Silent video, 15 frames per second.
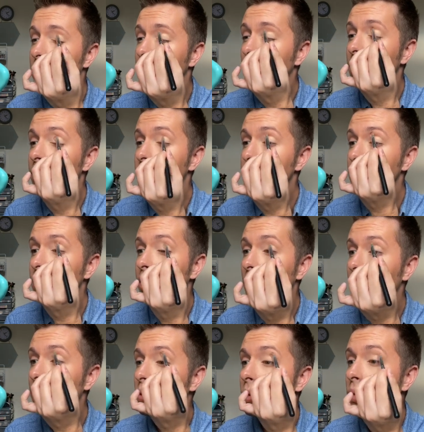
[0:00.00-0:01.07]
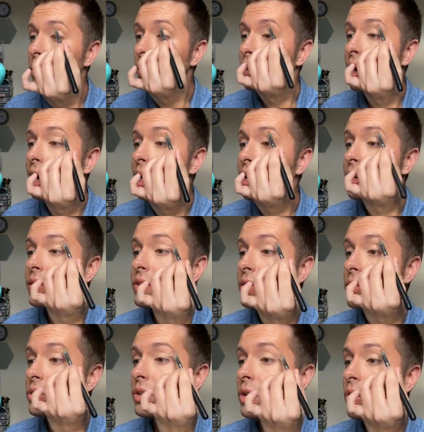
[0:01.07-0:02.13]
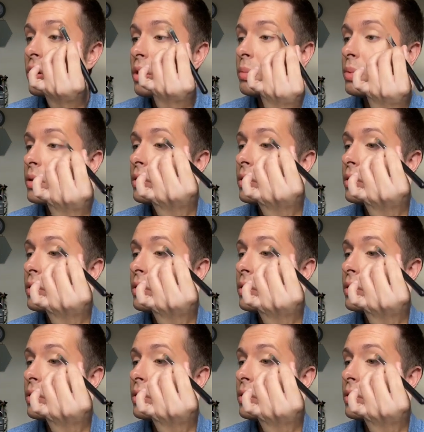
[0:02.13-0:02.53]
And I'm just going to go all the way to the top.